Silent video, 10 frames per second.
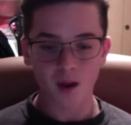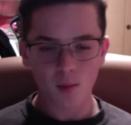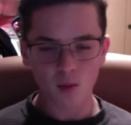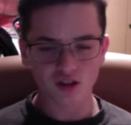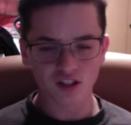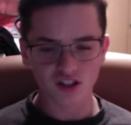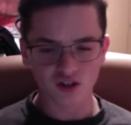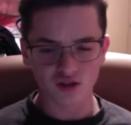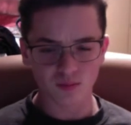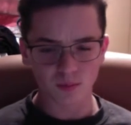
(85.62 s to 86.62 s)
mostly
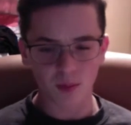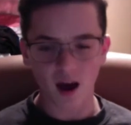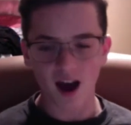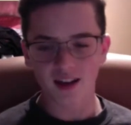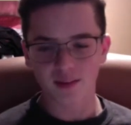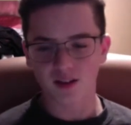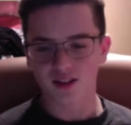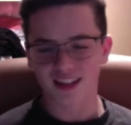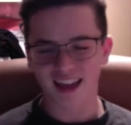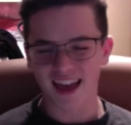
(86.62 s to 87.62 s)
just buy it because
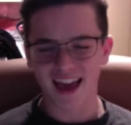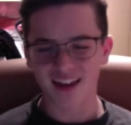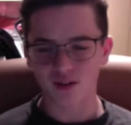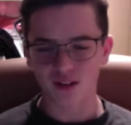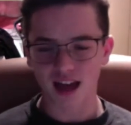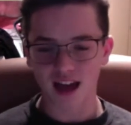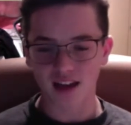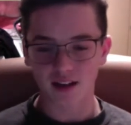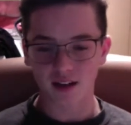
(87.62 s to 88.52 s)
they can't handle the nagging.